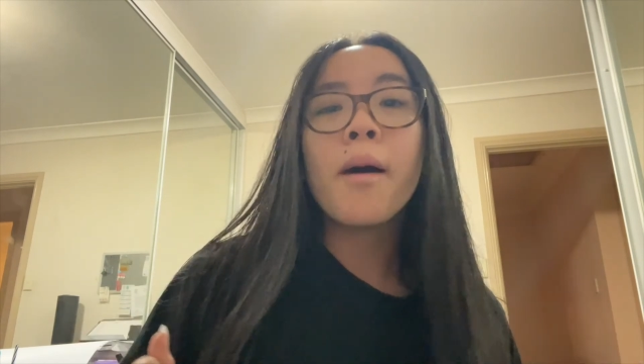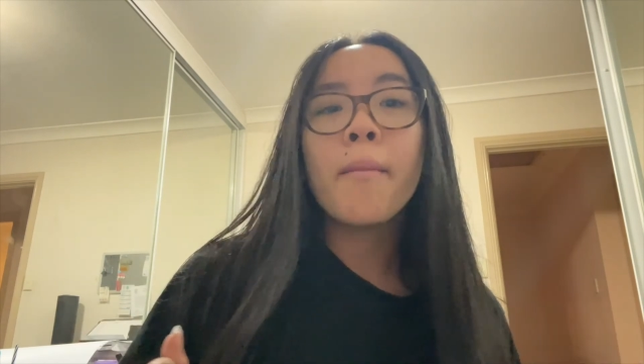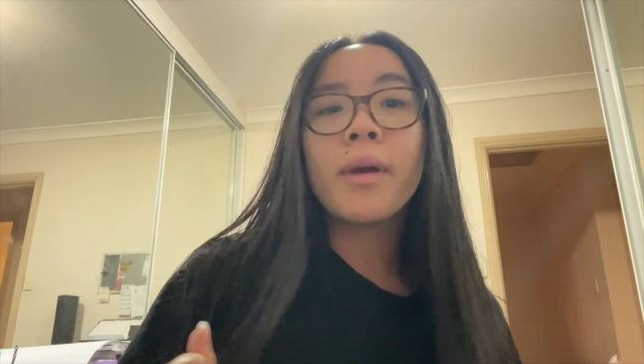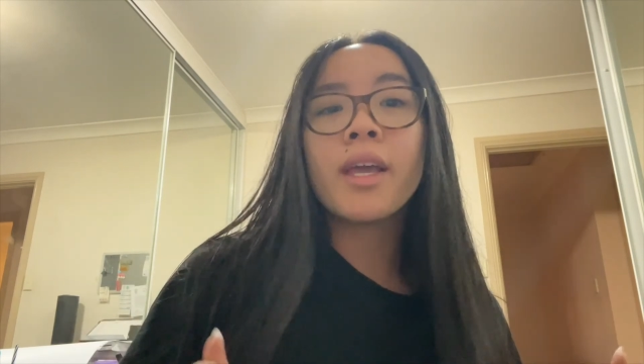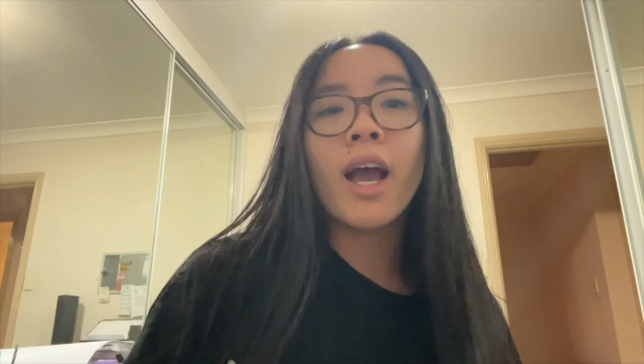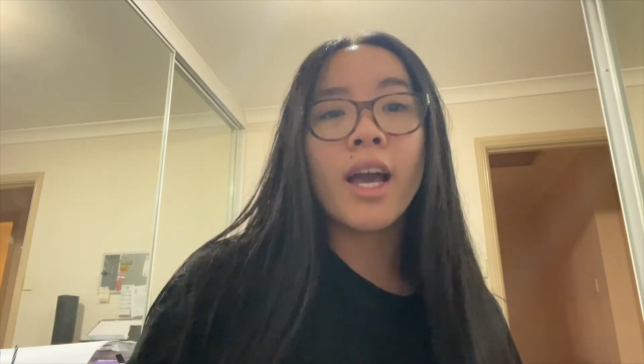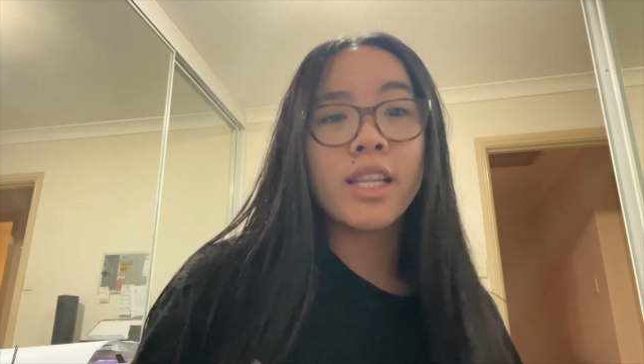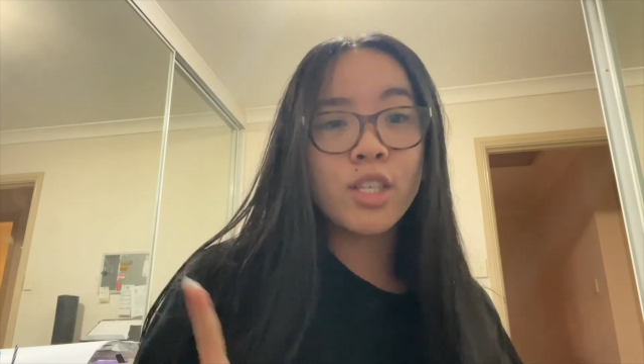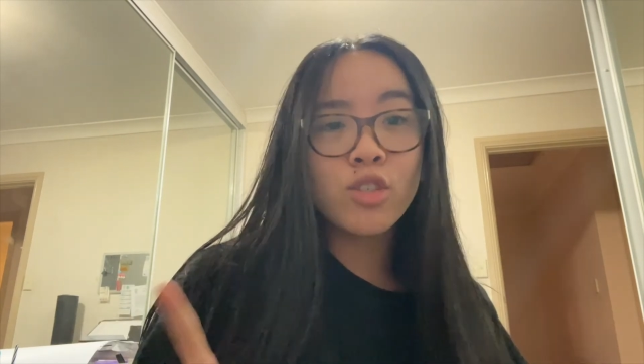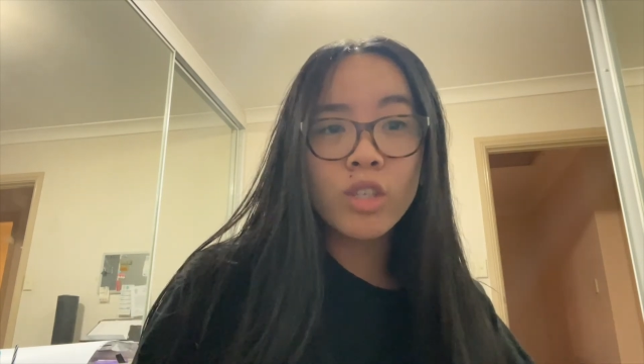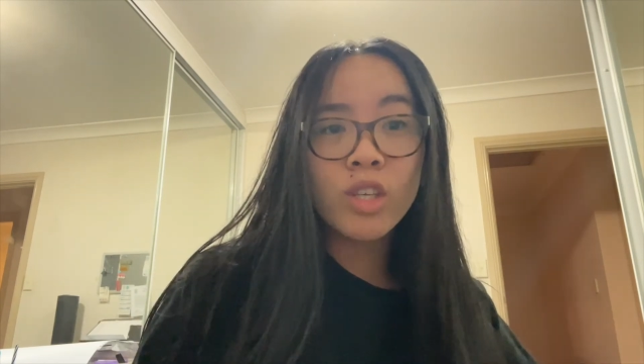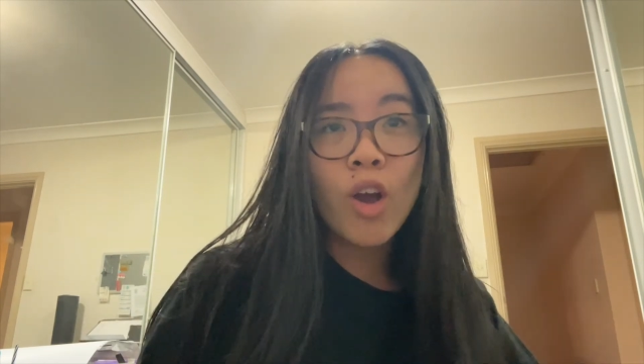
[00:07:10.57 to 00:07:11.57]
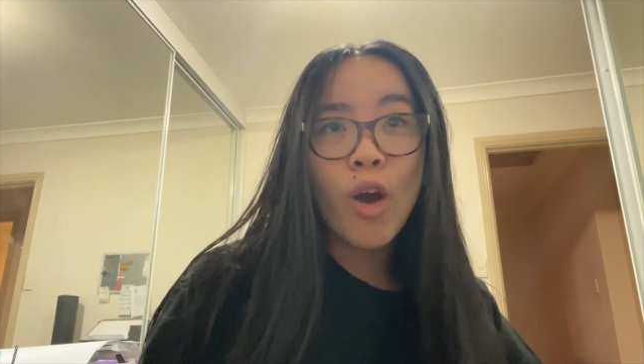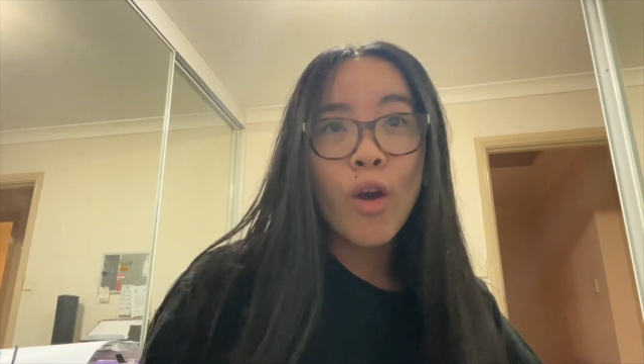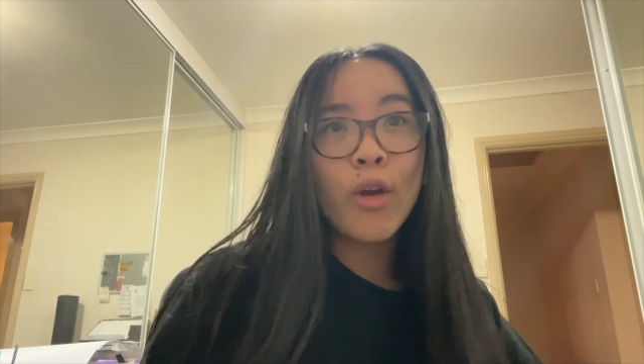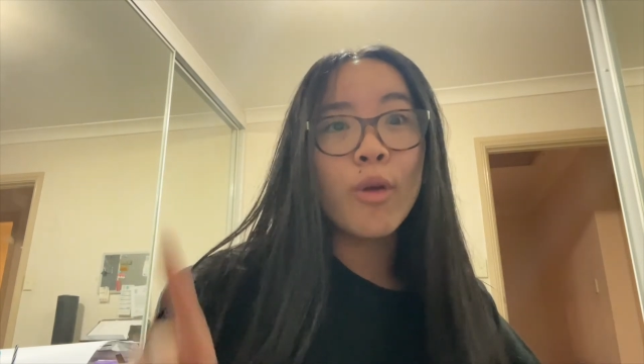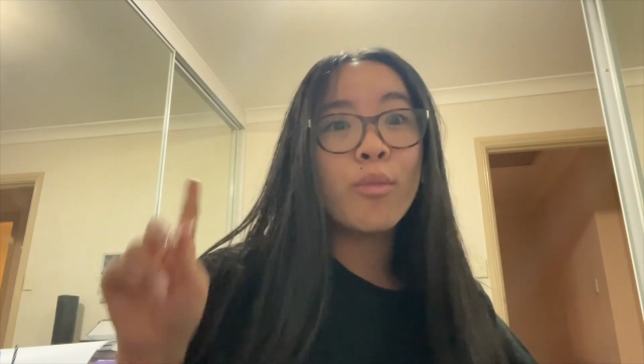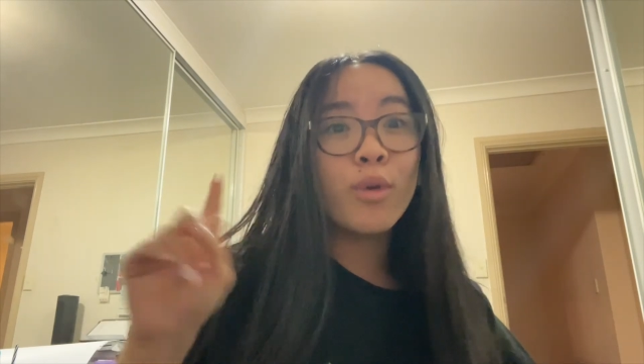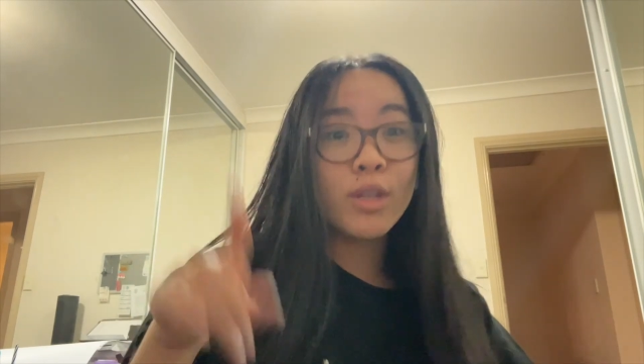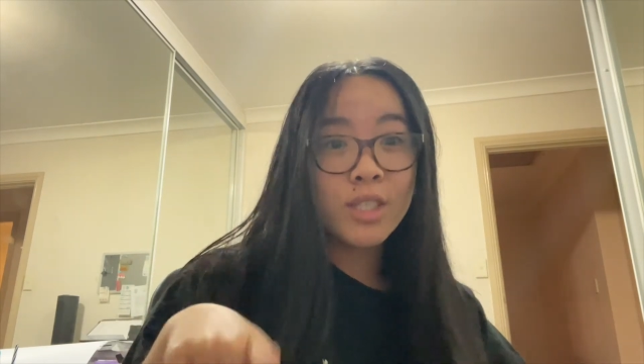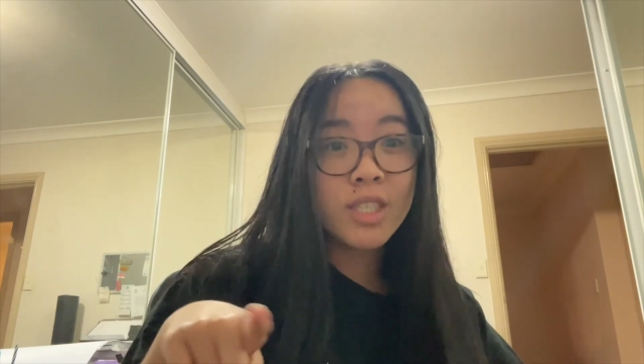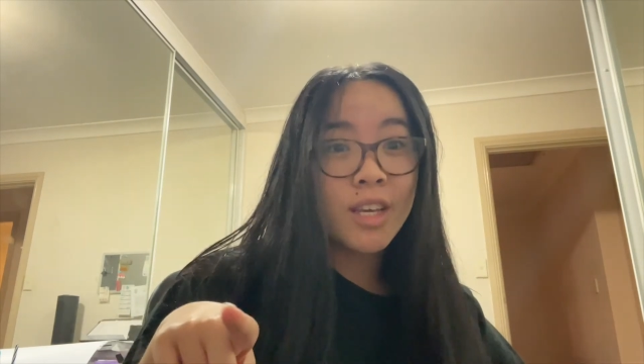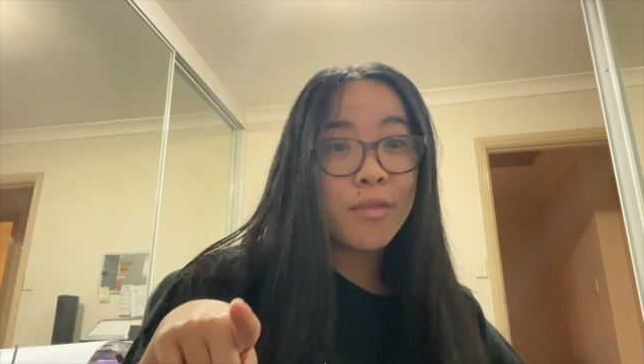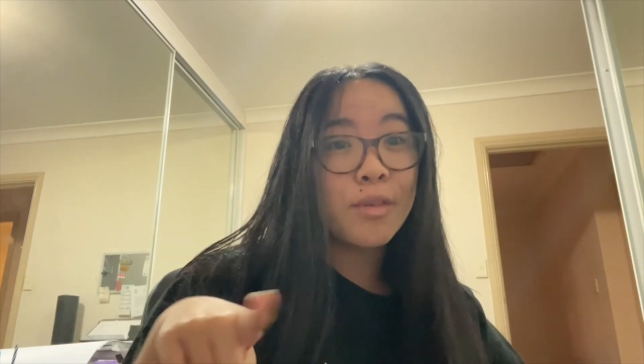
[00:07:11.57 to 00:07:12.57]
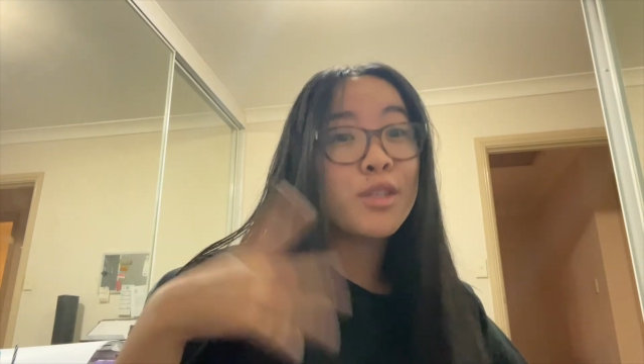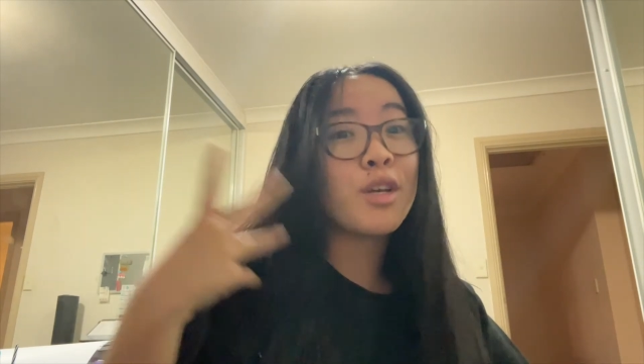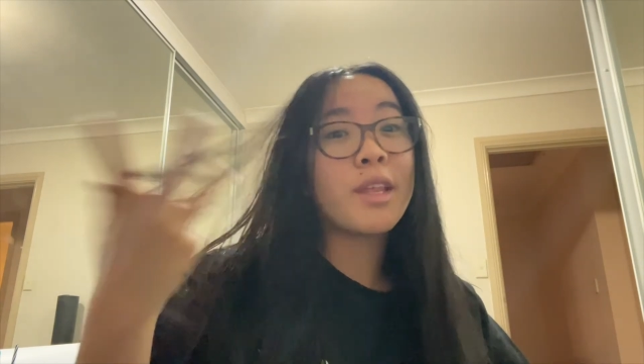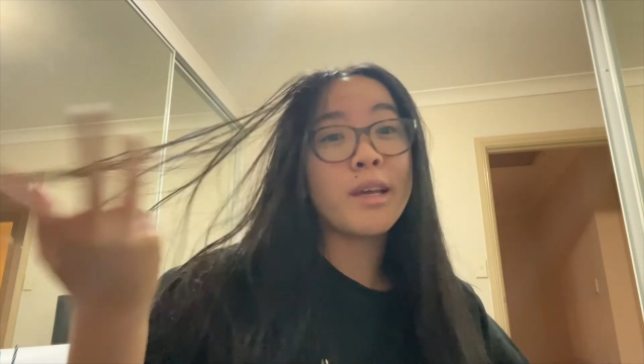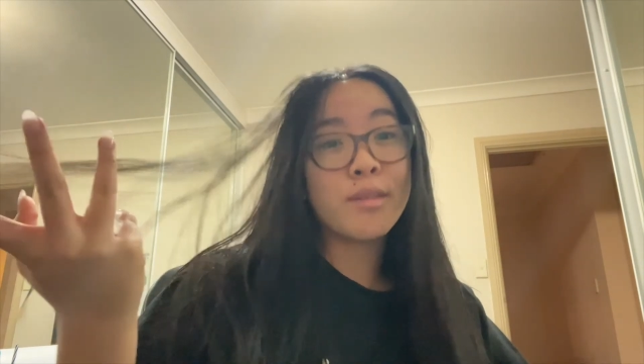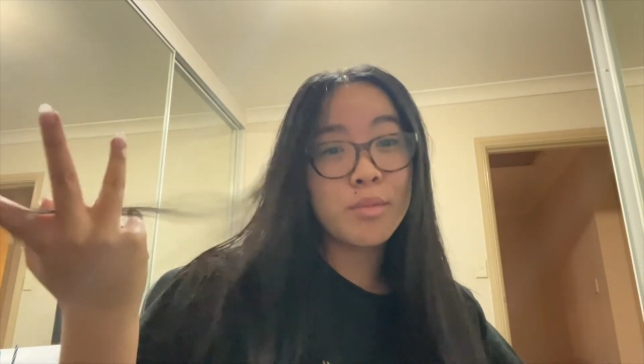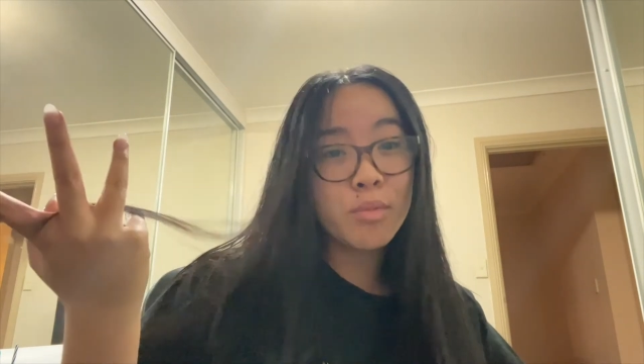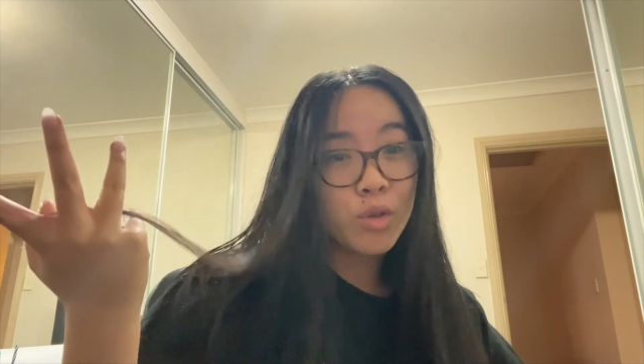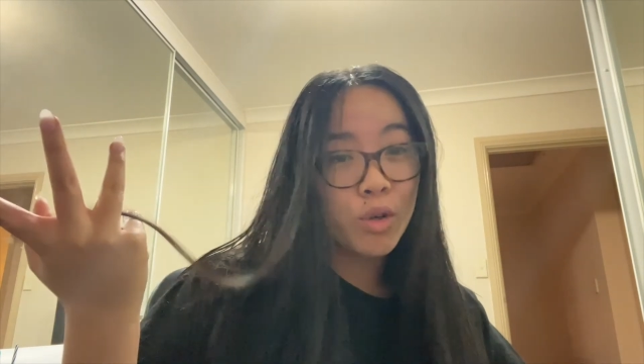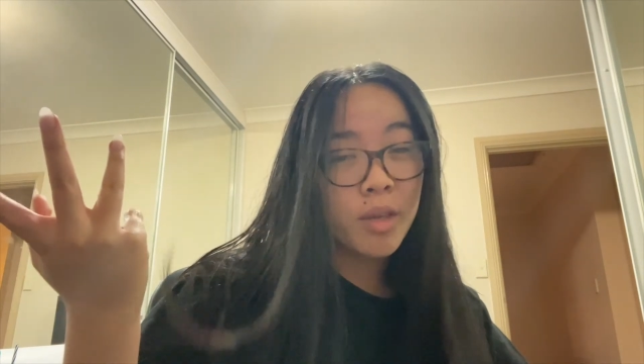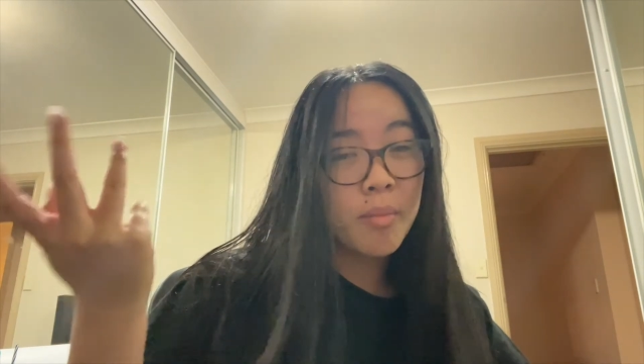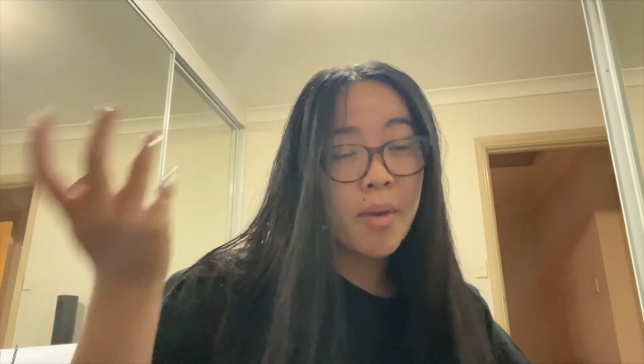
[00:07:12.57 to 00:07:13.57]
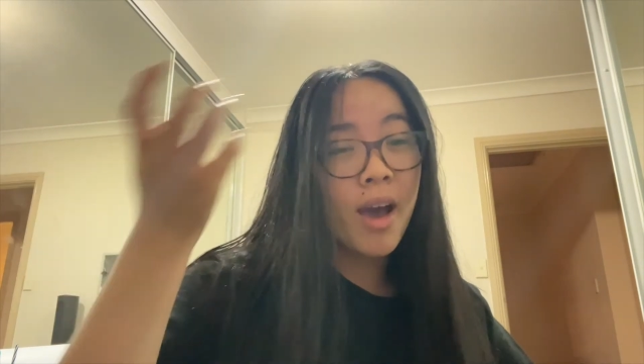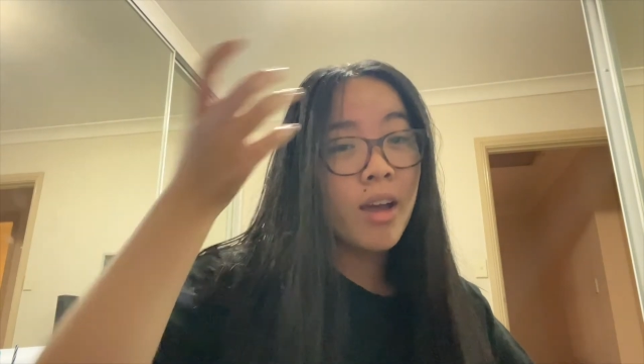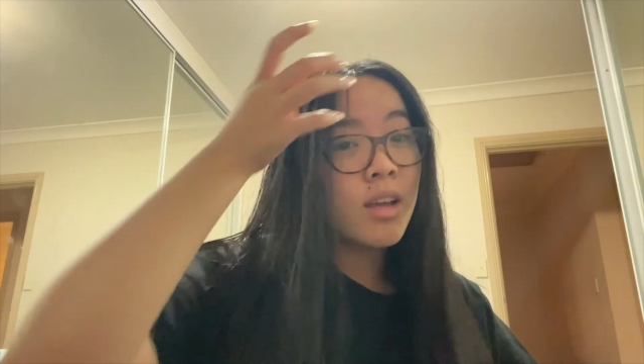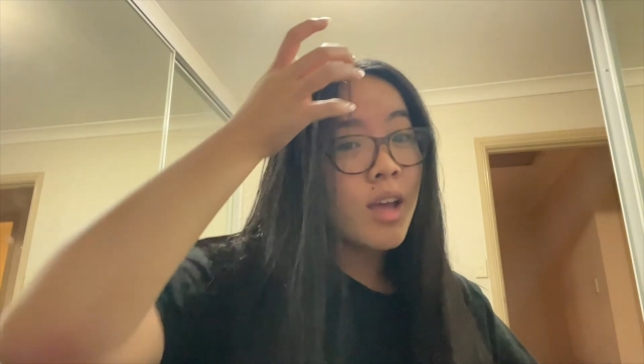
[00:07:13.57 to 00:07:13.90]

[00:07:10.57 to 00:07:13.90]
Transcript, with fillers: But yeah, I literally got home, watched the TV show that I was talking about,